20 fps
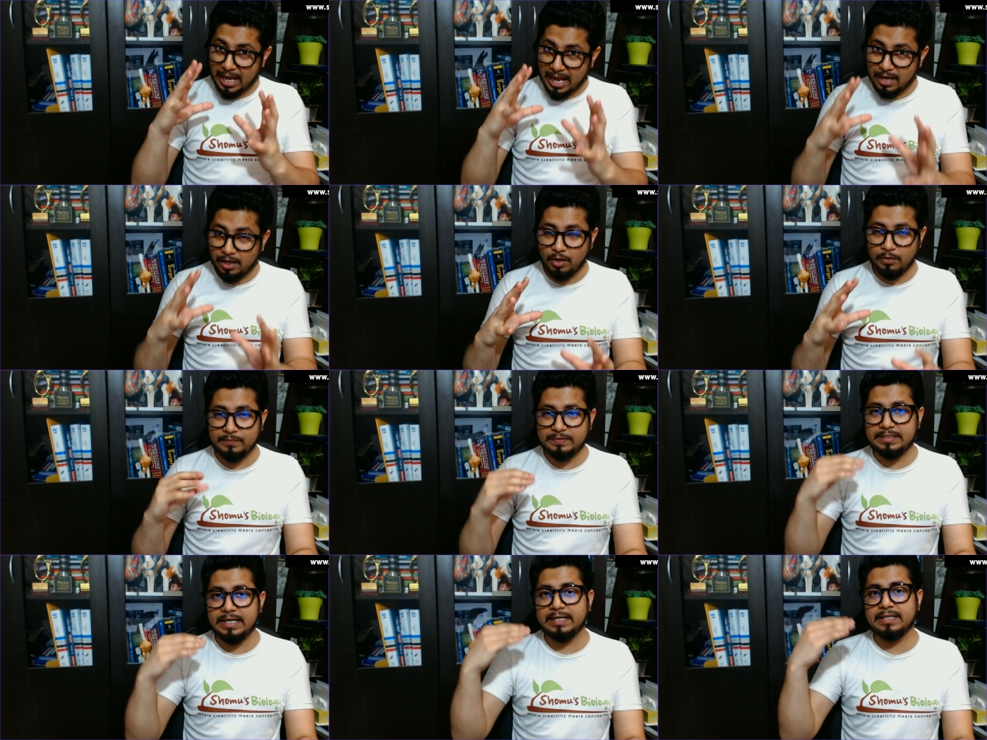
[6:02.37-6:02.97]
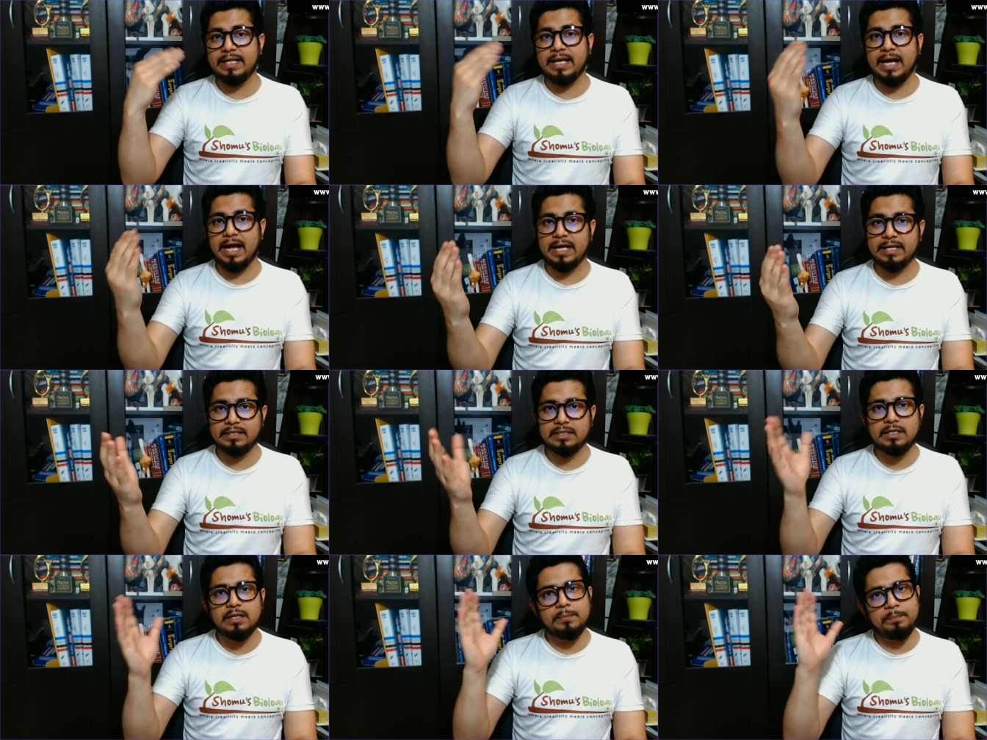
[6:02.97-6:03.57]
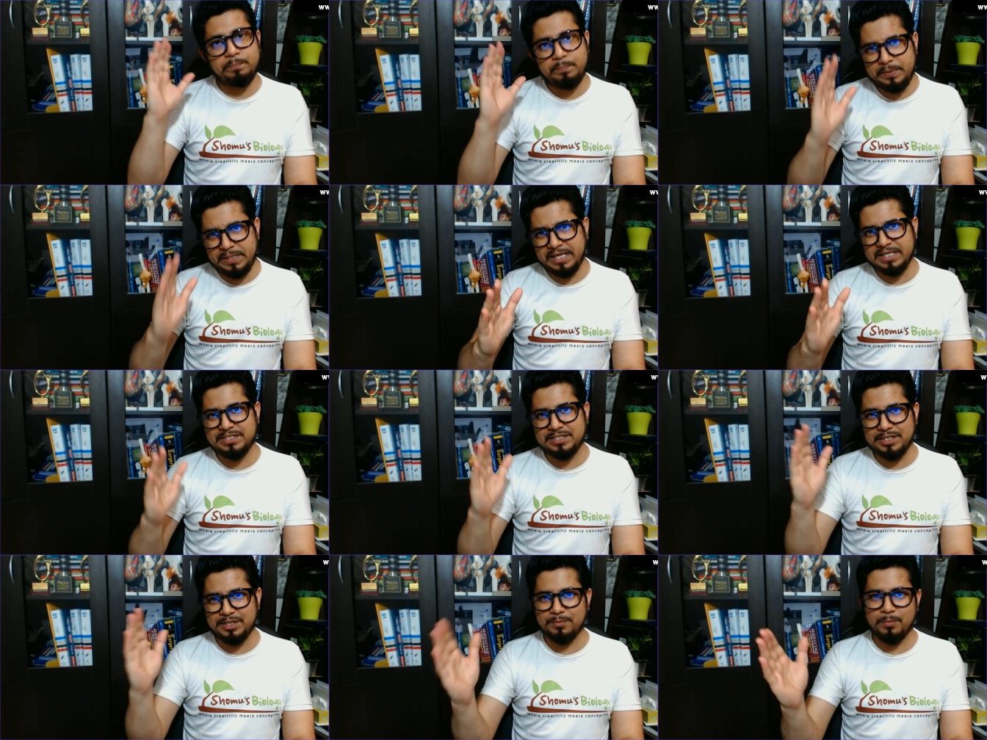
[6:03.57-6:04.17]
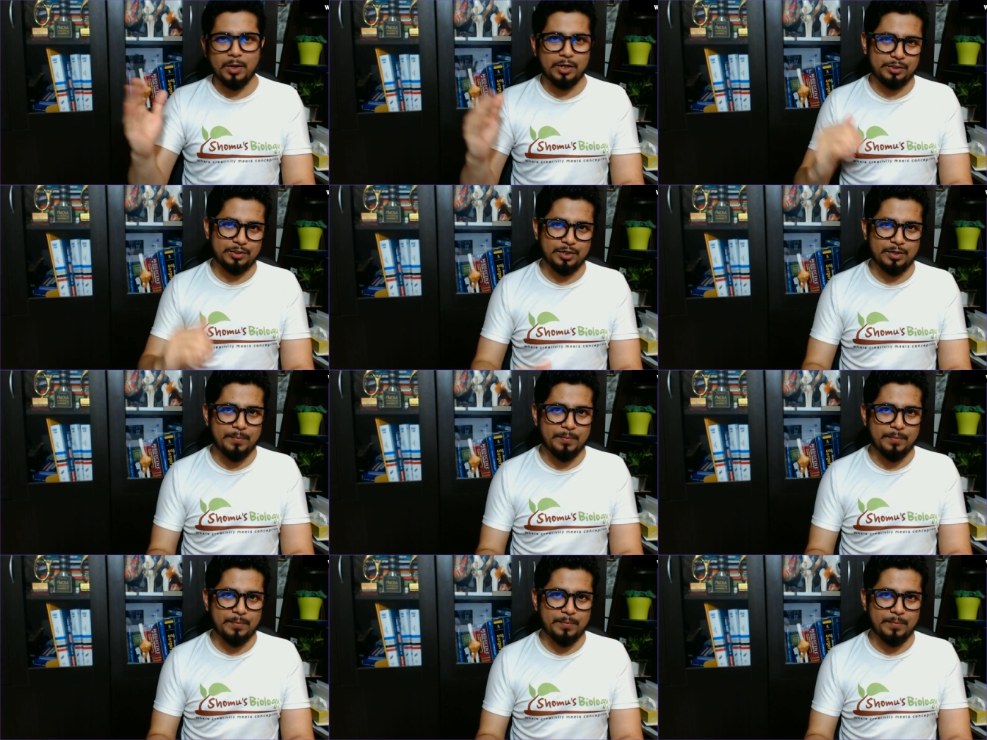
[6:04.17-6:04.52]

Along with that, they hire PhD in molecular